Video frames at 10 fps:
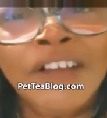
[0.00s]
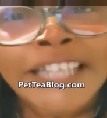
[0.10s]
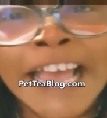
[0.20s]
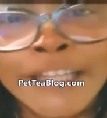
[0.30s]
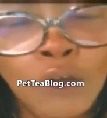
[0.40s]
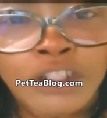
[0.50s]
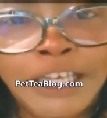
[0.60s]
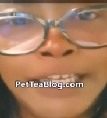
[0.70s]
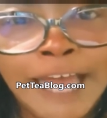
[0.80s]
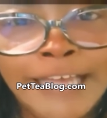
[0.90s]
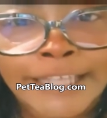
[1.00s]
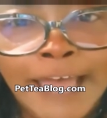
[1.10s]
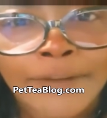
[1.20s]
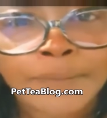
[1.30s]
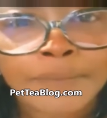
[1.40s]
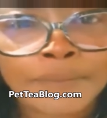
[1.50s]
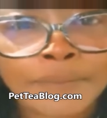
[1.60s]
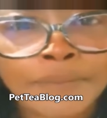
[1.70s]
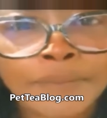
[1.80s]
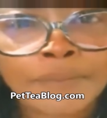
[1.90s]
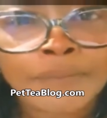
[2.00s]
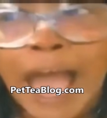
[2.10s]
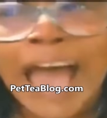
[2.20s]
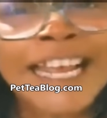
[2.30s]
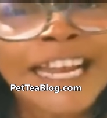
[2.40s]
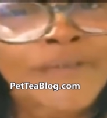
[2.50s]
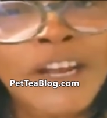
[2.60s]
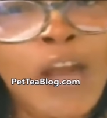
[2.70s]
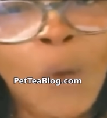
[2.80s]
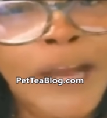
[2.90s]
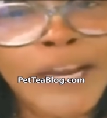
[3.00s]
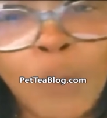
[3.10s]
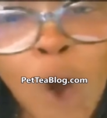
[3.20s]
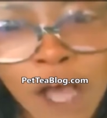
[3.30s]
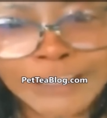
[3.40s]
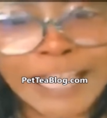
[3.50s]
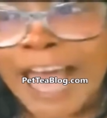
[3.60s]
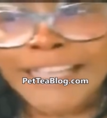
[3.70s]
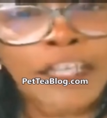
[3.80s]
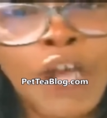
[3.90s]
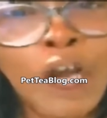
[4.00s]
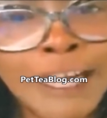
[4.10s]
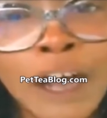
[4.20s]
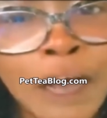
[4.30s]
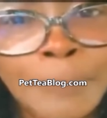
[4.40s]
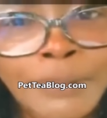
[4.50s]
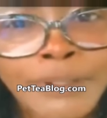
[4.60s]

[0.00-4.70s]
did no shit like that. I didn't even know what it was. I had to look it up.